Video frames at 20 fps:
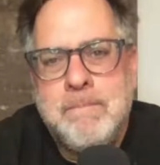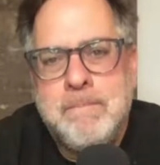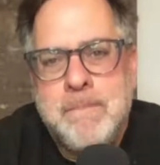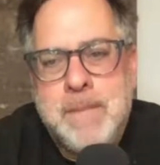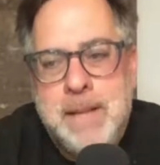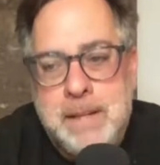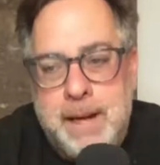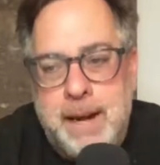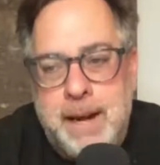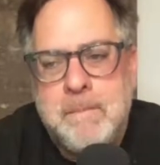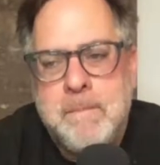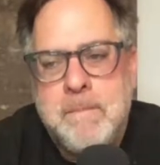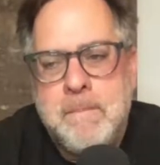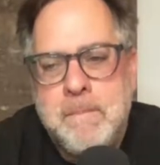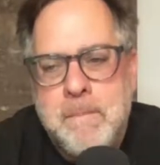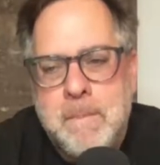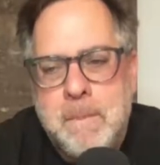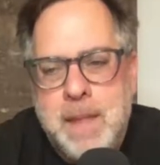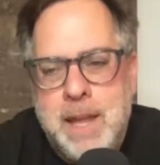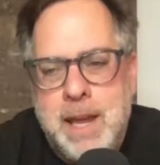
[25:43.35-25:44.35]
Yeah,
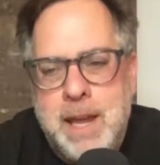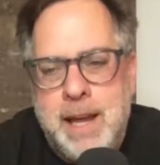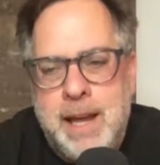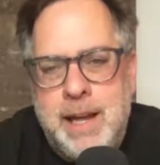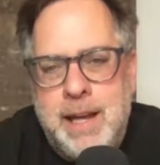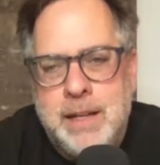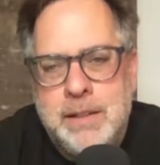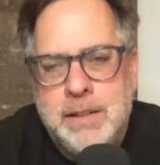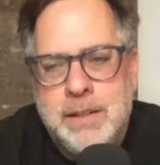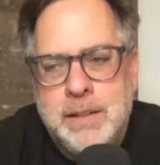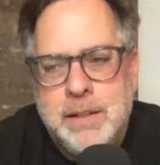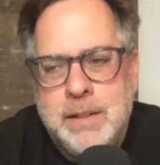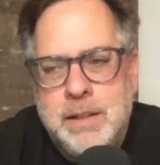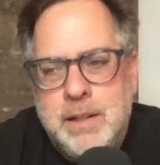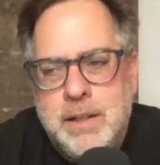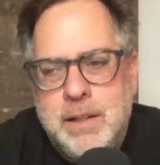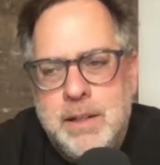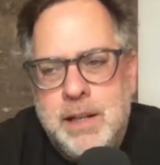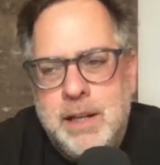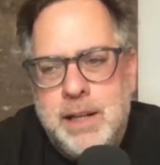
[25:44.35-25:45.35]
and
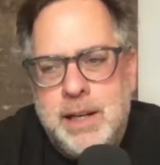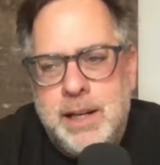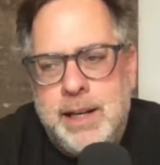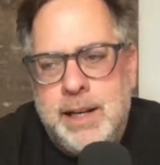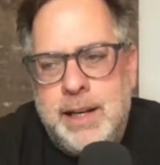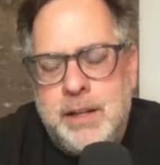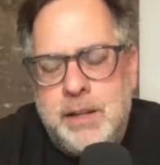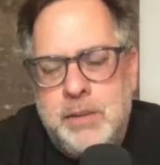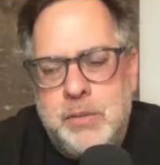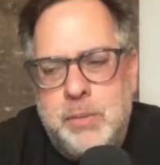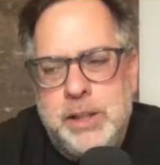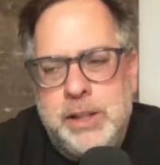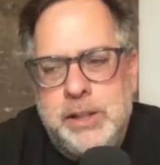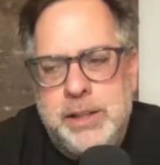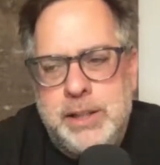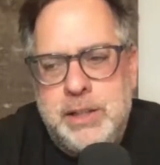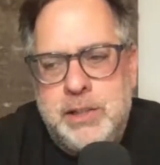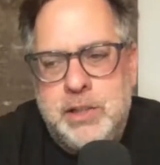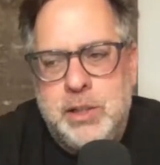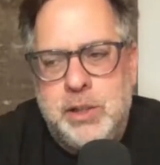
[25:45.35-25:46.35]
it really
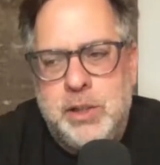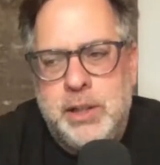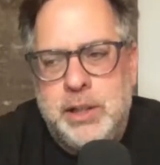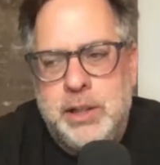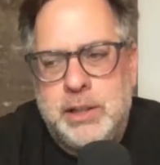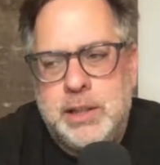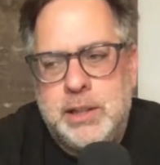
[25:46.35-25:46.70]
took